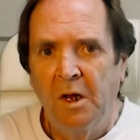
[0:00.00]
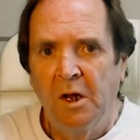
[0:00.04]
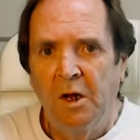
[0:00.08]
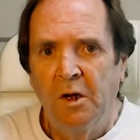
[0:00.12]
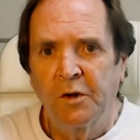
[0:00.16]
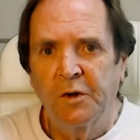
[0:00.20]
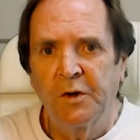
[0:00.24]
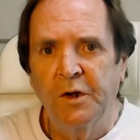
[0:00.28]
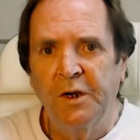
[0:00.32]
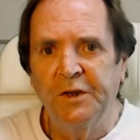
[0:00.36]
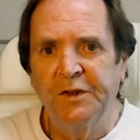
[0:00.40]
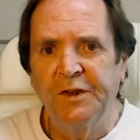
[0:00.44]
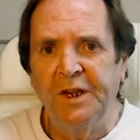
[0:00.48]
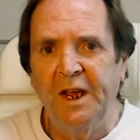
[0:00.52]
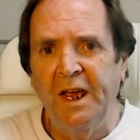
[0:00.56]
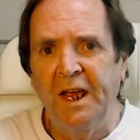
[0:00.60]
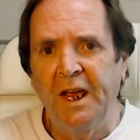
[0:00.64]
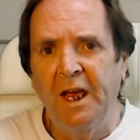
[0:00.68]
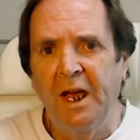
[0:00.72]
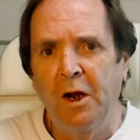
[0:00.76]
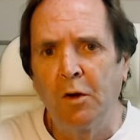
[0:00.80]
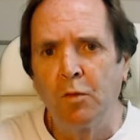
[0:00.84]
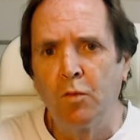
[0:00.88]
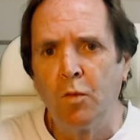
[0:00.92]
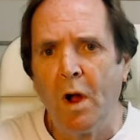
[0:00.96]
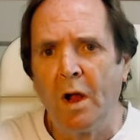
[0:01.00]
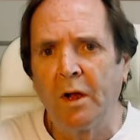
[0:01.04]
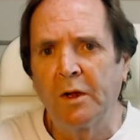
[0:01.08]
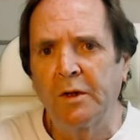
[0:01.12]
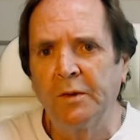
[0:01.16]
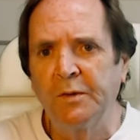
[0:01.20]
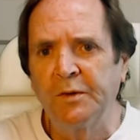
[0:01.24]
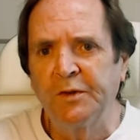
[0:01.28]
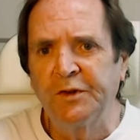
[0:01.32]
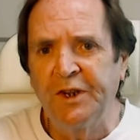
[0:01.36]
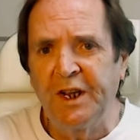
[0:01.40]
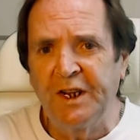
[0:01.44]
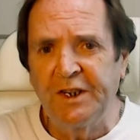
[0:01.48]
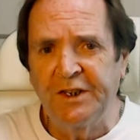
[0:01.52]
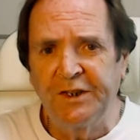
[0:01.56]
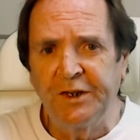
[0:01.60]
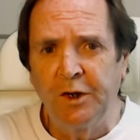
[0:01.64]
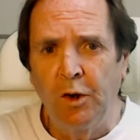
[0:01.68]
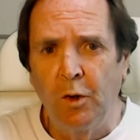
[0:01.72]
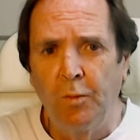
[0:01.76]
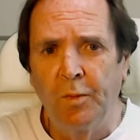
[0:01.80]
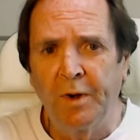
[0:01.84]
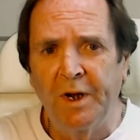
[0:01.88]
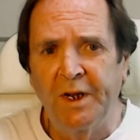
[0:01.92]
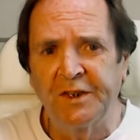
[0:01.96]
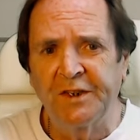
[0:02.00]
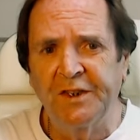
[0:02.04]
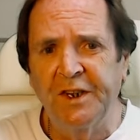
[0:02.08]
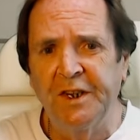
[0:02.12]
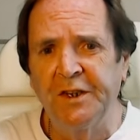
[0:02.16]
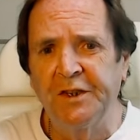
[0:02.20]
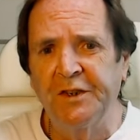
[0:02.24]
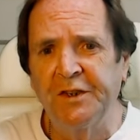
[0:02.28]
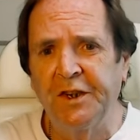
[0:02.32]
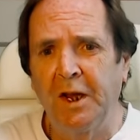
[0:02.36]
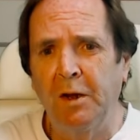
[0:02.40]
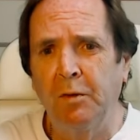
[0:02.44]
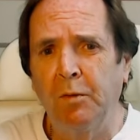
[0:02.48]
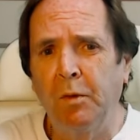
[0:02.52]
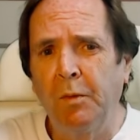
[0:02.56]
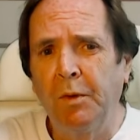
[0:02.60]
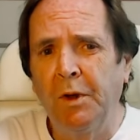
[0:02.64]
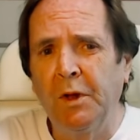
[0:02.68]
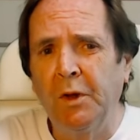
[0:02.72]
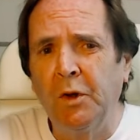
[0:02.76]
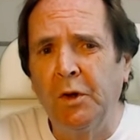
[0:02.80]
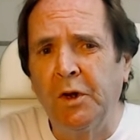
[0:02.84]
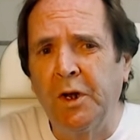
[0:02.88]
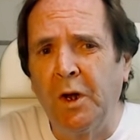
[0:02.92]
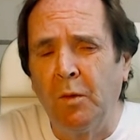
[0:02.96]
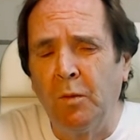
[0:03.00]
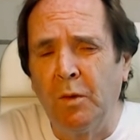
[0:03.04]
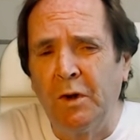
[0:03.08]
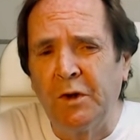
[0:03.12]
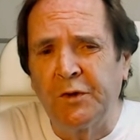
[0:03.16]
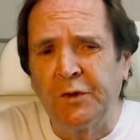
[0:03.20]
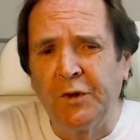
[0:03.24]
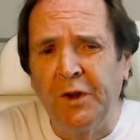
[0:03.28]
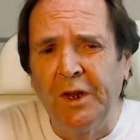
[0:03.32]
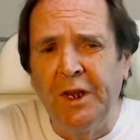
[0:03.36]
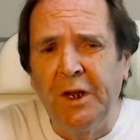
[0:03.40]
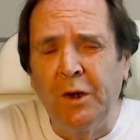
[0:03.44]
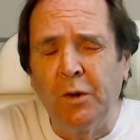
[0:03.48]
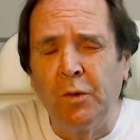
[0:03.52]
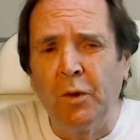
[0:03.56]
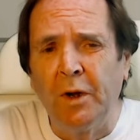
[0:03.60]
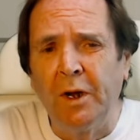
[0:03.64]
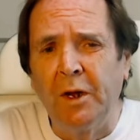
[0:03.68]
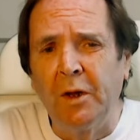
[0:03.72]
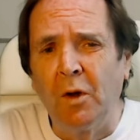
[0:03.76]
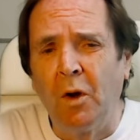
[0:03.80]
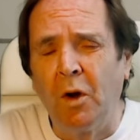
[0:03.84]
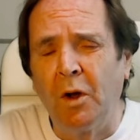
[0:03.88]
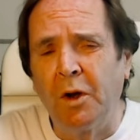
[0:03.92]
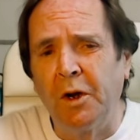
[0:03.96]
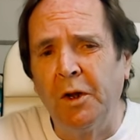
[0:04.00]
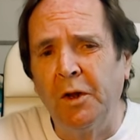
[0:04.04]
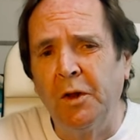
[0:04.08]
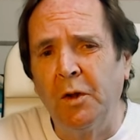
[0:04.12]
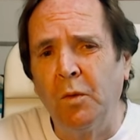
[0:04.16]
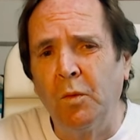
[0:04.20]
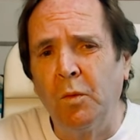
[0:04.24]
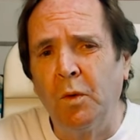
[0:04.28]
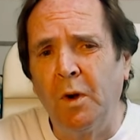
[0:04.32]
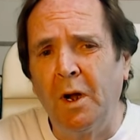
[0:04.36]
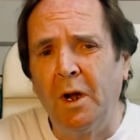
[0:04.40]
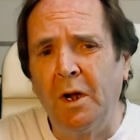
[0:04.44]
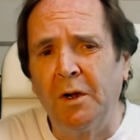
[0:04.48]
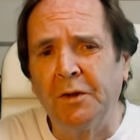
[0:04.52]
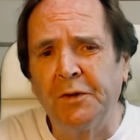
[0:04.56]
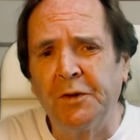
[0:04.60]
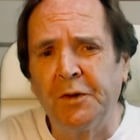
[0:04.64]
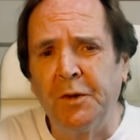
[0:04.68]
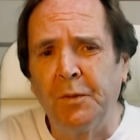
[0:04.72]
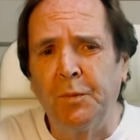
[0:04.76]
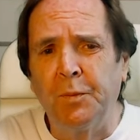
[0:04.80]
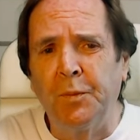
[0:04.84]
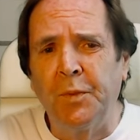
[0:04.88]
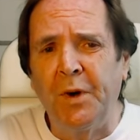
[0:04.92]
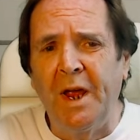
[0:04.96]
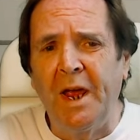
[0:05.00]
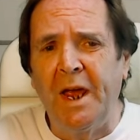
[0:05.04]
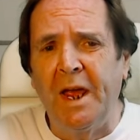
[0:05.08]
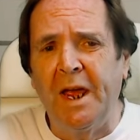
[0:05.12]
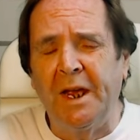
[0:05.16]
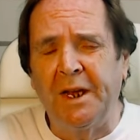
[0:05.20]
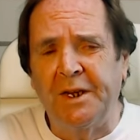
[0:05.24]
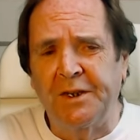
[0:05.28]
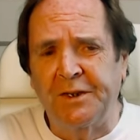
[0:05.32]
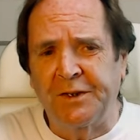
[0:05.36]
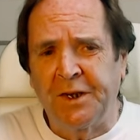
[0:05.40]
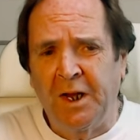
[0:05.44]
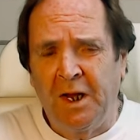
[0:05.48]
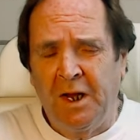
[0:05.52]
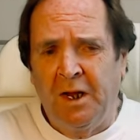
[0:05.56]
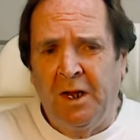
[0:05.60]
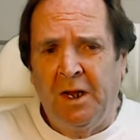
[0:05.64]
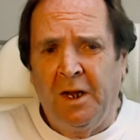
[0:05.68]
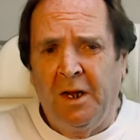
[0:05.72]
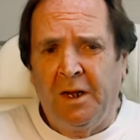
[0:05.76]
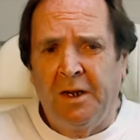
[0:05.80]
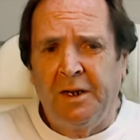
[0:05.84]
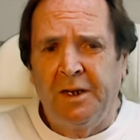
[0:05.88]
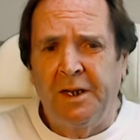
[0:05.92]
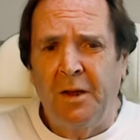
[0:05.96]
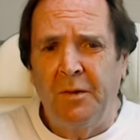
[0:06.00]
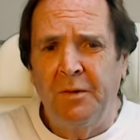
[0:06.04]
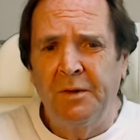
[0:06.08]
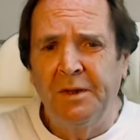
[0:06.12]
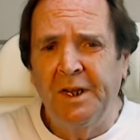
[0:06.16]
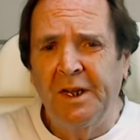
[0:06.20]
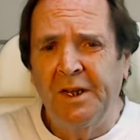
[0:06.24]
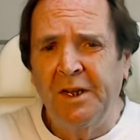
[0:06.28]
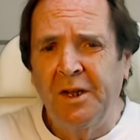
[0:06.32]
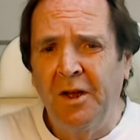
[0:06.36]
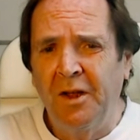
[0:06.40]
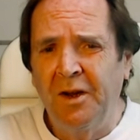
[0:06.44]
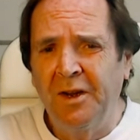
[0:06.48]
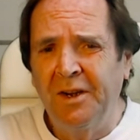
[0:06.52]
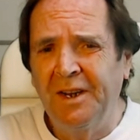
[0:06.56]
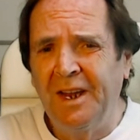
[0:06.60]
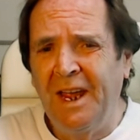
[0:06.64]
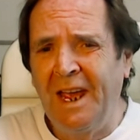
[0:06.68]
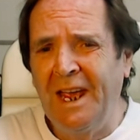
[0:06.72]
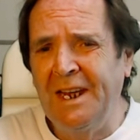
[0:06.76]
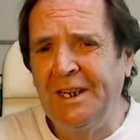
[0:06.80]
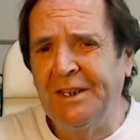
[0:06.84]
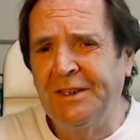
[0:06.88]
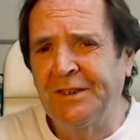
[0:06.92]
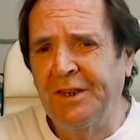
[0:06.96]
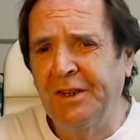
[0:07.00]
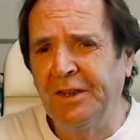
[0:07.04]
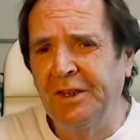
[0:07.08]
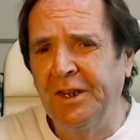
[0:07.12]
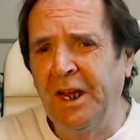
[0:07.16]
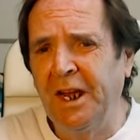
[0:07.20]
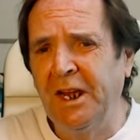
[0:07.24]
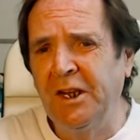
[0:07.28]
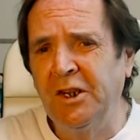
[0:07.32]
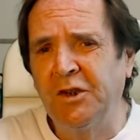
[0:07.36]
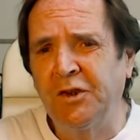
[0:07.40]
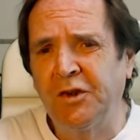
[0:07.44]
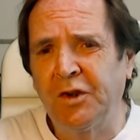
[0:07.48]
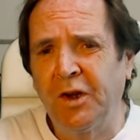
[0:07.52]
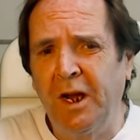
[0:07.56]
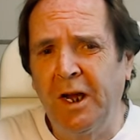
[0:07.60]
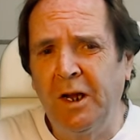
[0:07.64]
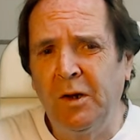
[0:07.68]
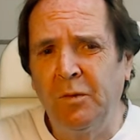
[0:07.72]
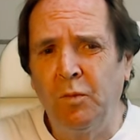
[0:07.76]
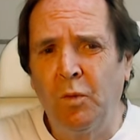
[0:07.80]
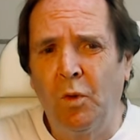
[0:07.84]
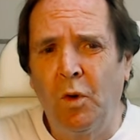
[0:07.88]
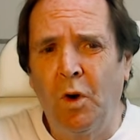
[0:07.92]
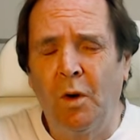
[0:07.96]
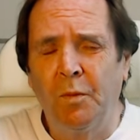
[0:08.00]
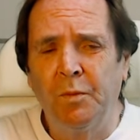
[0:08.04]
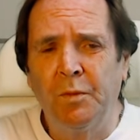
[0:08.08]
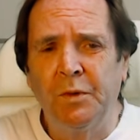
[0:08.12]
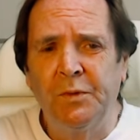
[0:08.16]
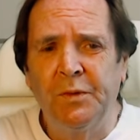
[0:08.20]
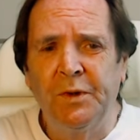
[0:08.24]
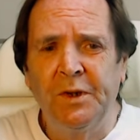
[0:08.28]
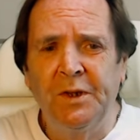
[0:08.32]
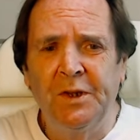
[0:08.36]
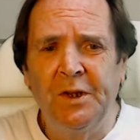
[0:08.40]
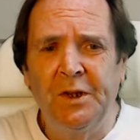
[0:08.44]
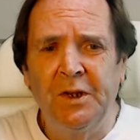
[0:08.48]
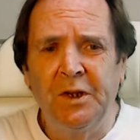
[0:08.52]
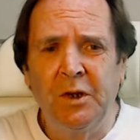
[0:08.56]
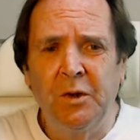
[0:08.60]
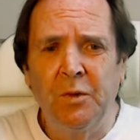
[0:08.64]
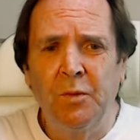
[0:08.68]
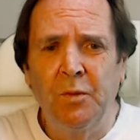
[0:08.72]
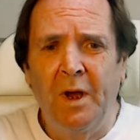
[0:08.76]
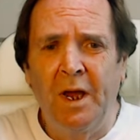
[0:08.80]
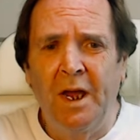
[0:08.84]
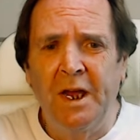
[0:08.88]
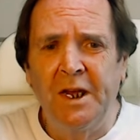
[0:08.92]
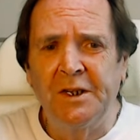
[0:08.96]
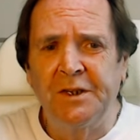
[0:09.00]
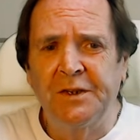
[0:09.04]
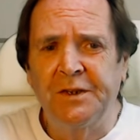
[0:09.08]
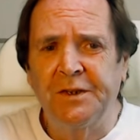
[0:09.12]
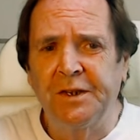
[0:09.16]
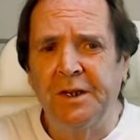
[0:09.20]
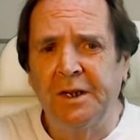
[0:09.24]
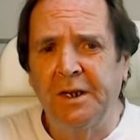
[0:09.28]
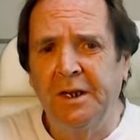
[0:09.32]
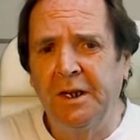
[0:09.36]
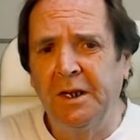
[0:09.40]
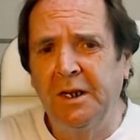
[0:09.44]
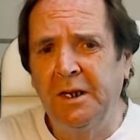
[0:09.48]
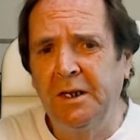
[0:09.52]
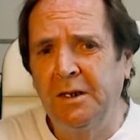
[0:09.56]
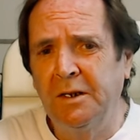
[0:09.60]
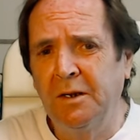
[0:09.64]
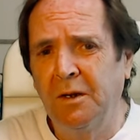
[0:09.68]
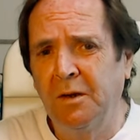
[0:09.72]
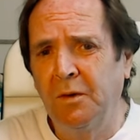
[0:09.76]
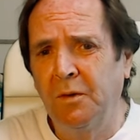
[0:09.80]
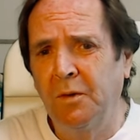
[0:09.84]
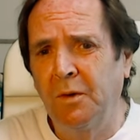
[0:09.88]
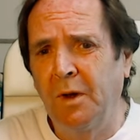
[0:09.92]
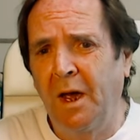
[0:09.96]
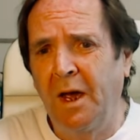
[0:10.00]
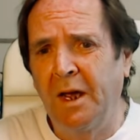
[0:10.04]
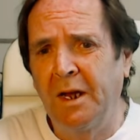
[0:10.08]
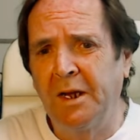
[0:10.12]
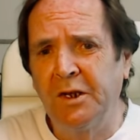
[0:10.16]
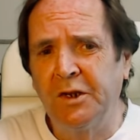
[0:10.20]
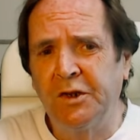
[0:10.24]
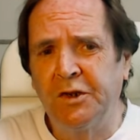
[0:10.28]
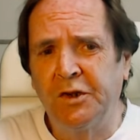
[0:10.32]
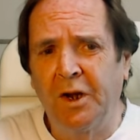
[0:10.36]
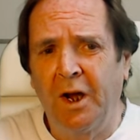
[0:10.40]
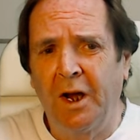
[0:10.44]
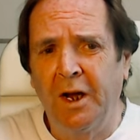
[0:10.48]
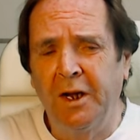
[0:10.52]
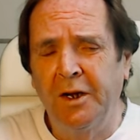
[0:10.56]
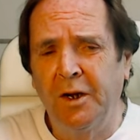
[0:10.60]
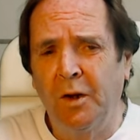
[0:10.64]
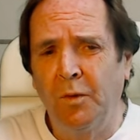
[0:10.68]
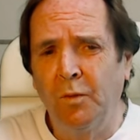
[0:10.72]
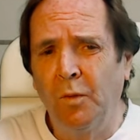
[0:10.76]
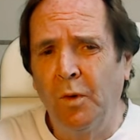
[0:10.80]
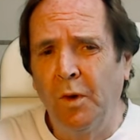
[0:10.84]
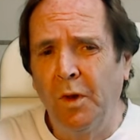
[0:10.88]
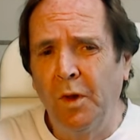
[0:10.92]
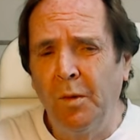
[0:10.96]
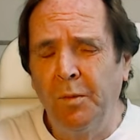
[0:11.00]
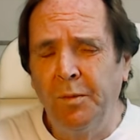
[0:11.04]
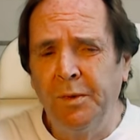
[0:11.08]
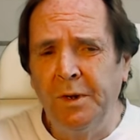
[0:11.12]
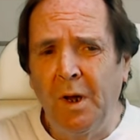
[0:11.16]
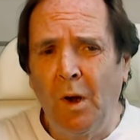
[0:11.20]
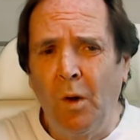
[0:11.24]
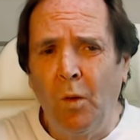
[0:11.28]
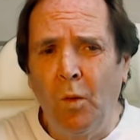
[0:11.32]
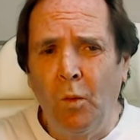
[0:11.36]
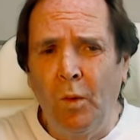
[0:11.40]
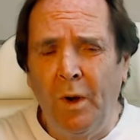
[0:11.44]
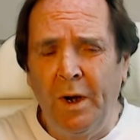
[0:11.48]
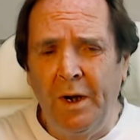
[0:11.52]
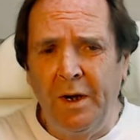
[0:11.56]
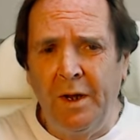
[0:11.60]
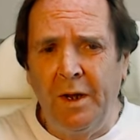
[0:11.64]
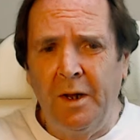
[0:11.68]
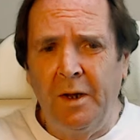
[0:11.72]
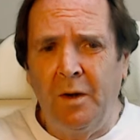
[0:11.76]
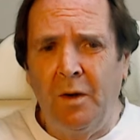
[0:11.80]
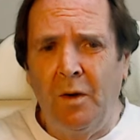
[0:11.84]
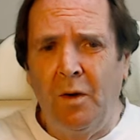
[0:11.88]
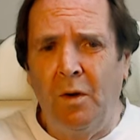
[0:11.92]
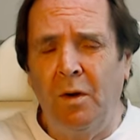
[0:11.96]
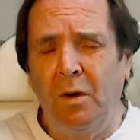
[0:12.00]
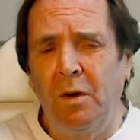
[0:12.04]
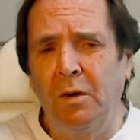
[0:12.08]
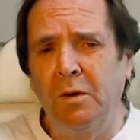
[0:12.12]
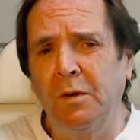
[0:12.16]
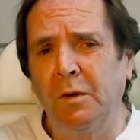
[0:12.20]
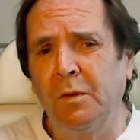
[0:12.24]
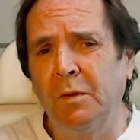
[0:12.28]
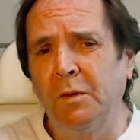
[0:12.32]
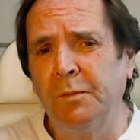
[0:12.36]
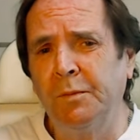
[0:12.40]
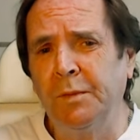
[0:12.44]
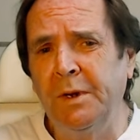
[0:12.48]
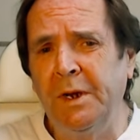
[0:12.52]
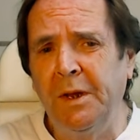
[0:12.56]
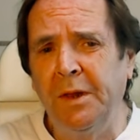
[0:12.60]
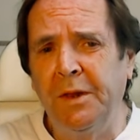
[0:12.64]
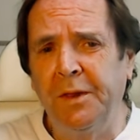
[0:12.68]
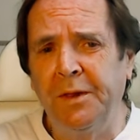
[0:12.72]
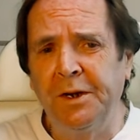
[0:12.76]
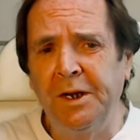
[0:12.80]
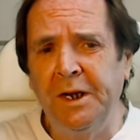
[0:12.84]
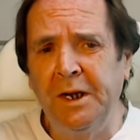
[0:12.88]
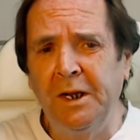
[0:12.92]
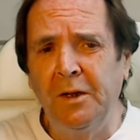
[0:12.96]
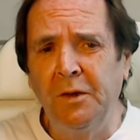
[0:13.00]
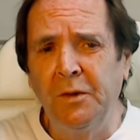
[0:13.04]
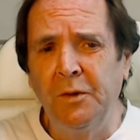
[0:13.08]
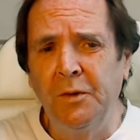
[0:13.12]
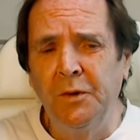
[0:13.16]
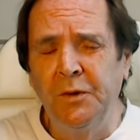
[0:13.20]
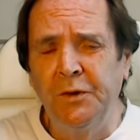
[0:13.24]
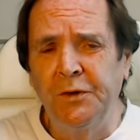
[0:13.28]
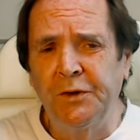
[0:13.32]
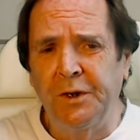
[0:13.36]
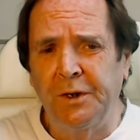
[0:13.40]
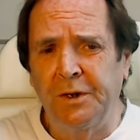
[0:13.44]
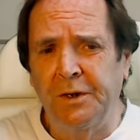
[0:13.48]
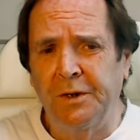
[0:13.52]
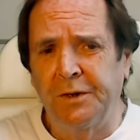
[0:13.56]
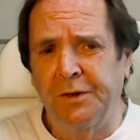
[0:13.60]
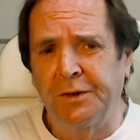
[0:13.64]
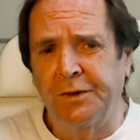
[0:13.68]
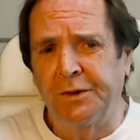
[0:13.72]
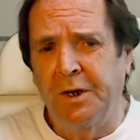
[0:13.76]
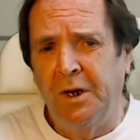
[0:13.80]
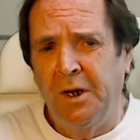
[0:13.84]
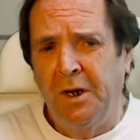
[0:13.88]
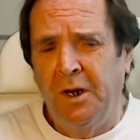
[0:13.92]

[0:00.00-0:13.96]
Good day and welcome to STL BRICS Insight, where we look at what's really going on in the world of the BRICS. Now, in the current escalating trade war between the US, the EU and China, will there be a winner or there will be three losers?